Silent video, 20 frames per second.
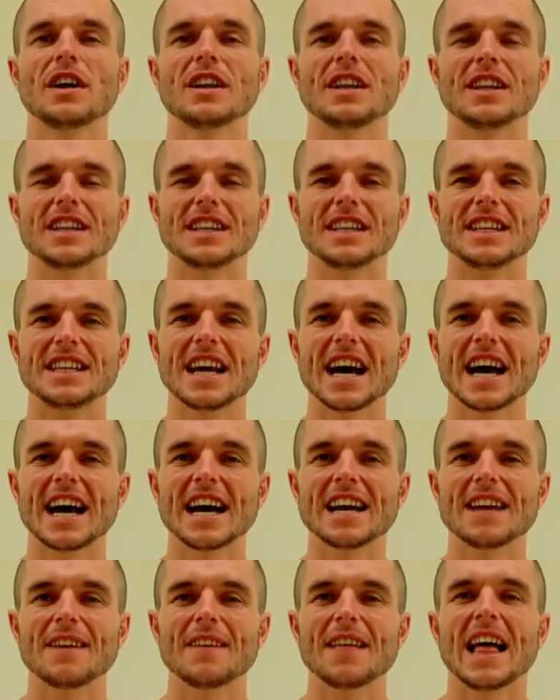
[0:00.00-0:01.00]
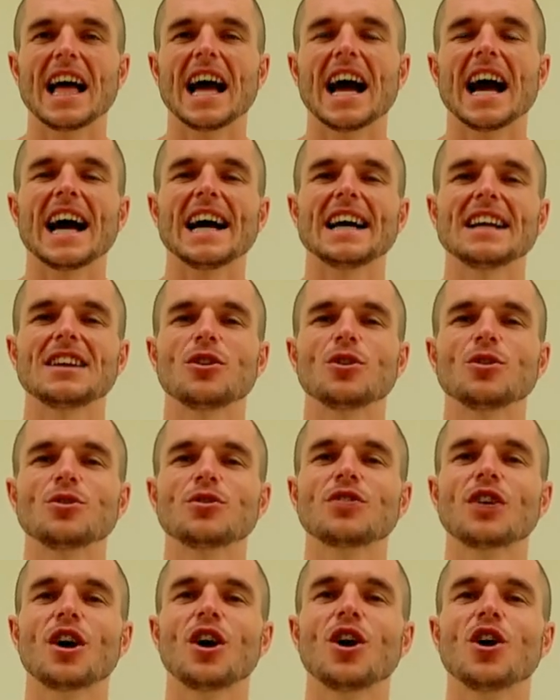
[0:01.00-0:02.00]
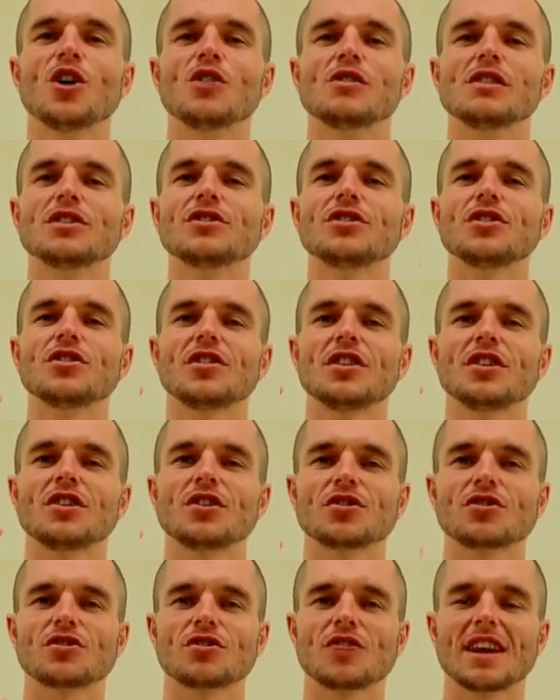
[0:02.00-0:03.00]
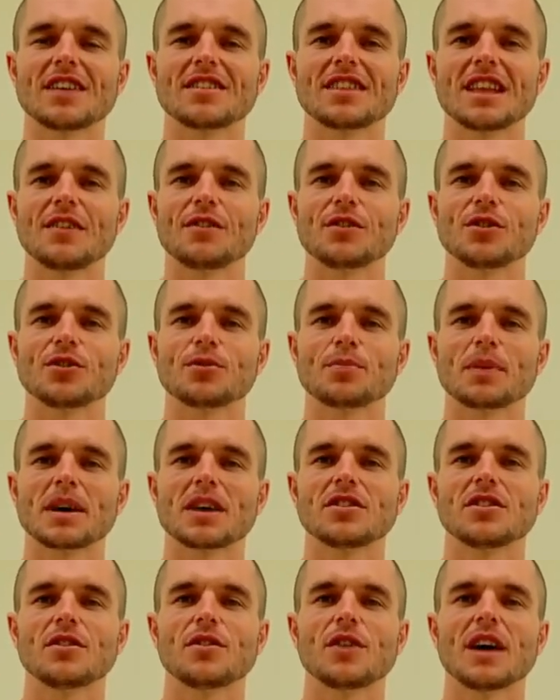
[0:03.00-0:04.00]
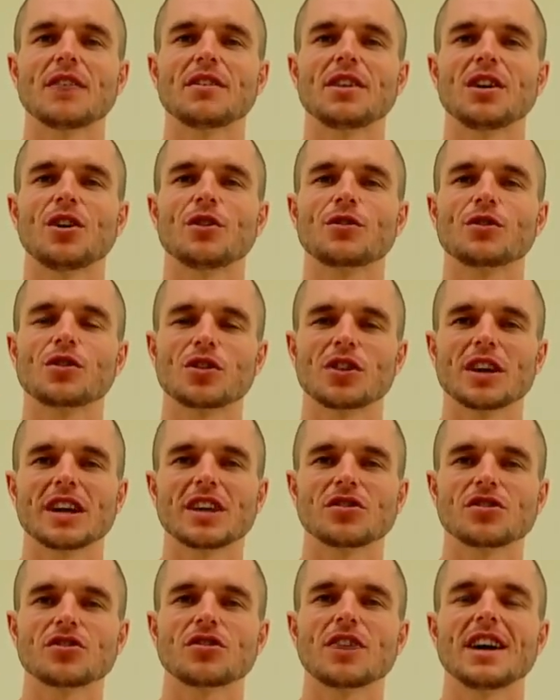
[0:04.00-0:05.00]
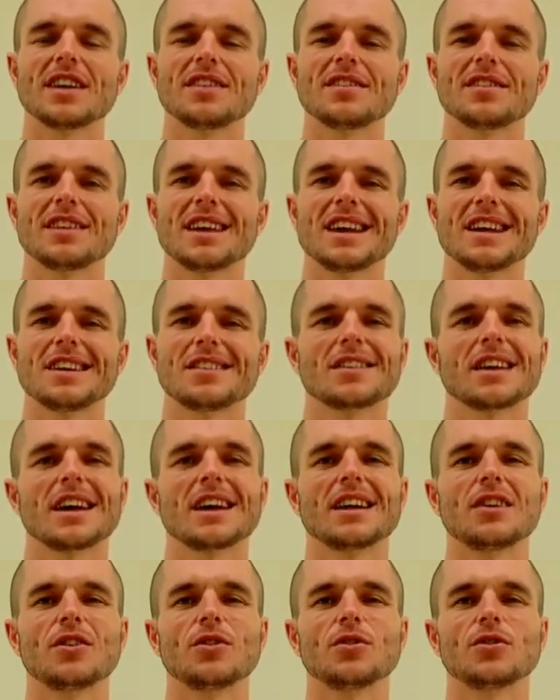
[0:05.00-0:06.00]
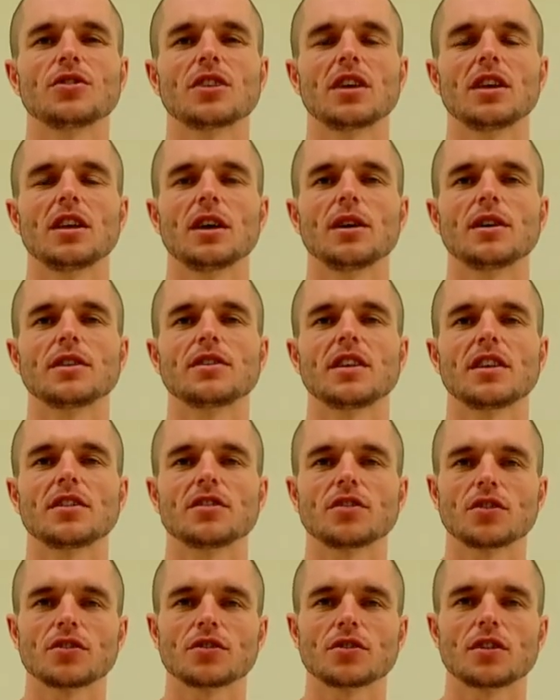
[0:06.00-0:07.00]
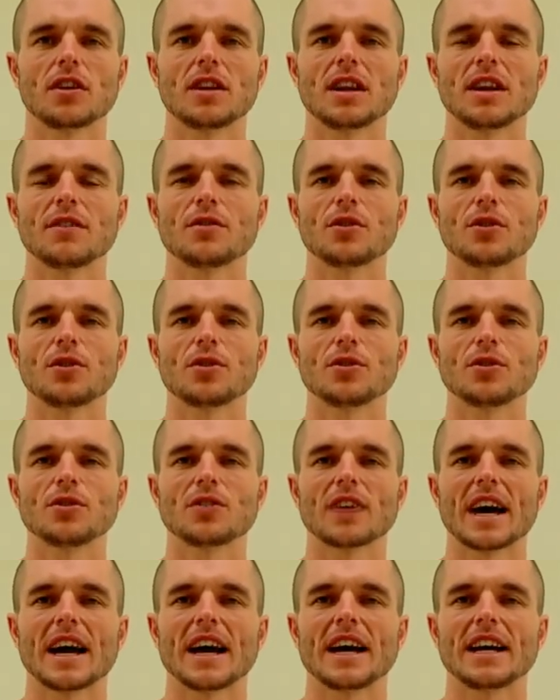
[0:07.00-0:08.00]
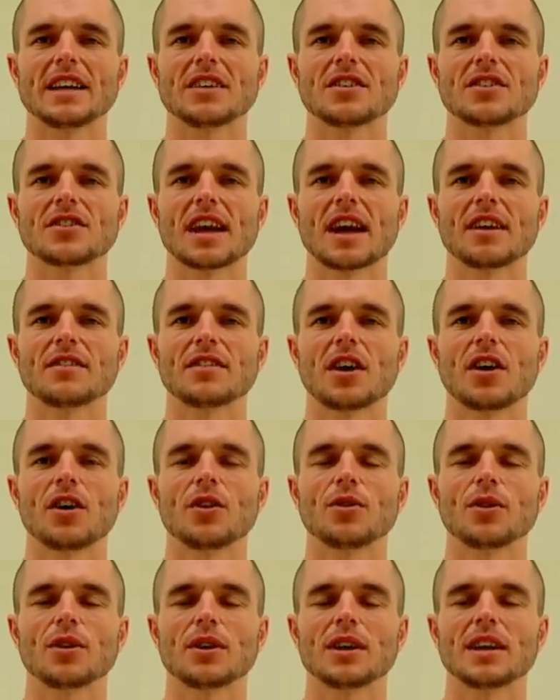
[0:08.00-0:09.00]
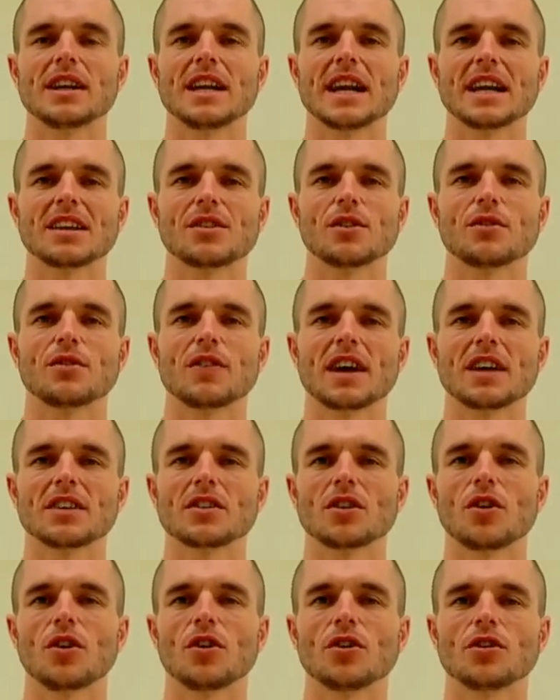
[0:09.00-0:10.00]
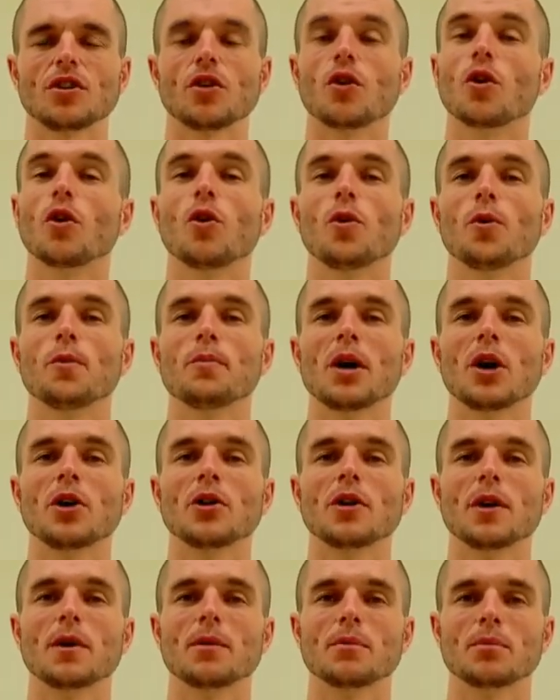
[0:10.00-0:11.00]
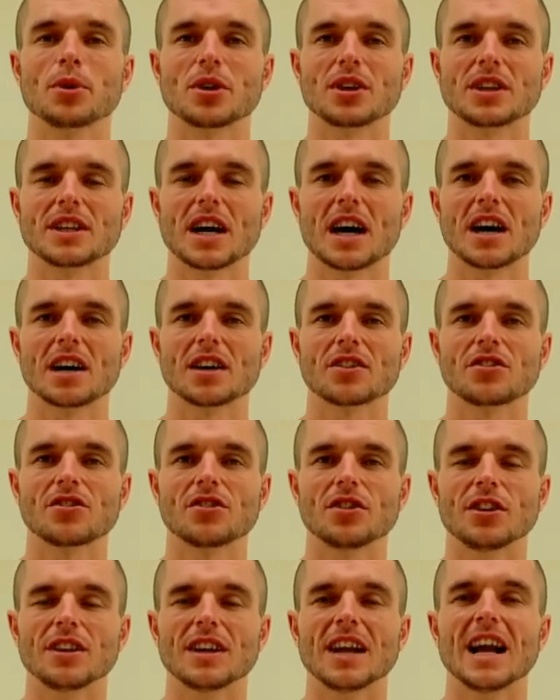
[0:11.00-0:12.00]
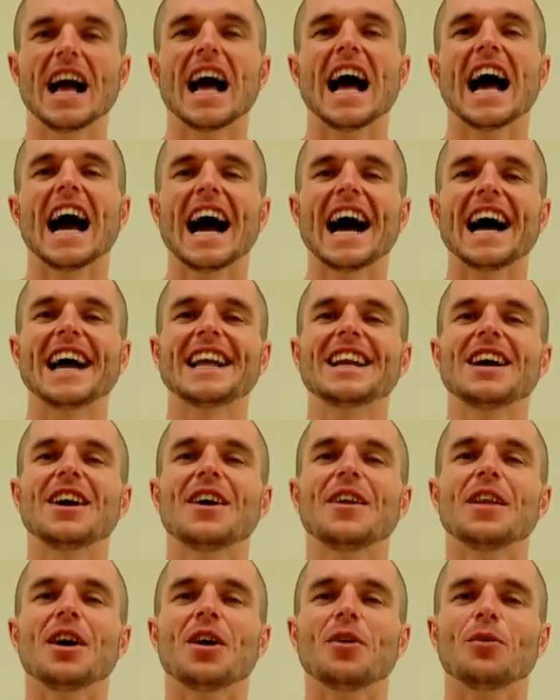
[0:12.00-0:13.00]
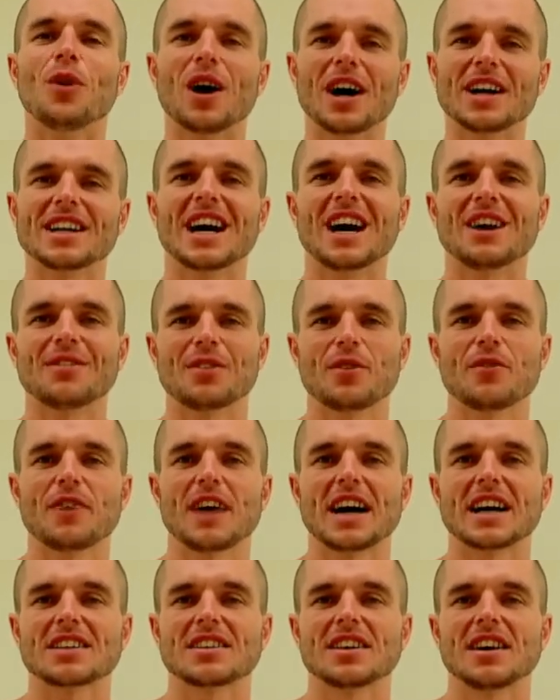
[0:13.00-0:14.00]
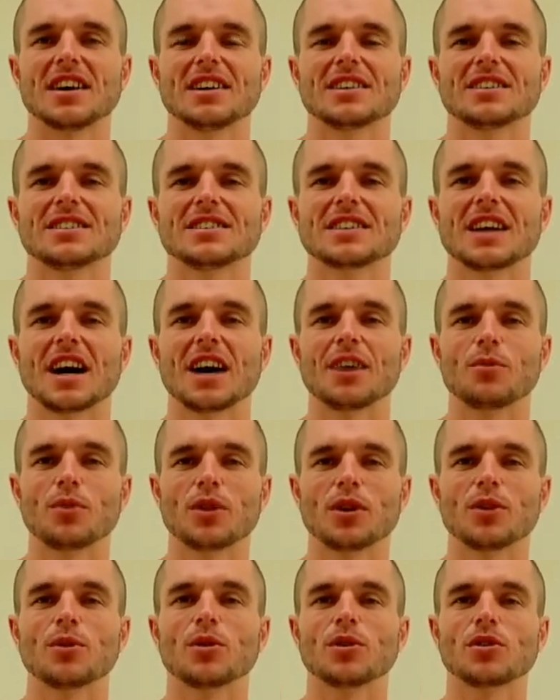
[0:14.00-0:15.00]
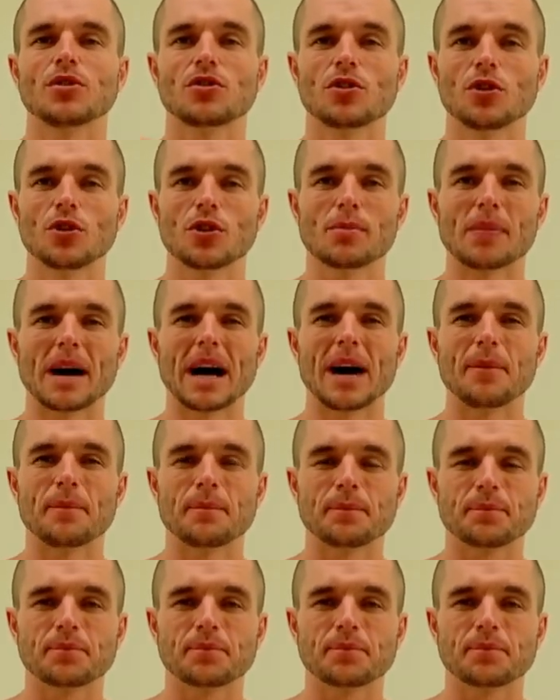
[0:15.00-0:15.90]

the day. And also reducing your stress levels, because if you have a lot of chronic stress, it's going to also lower testosterone levels and just have a whole negative effect on your hormone production. And one other factor that I will talk about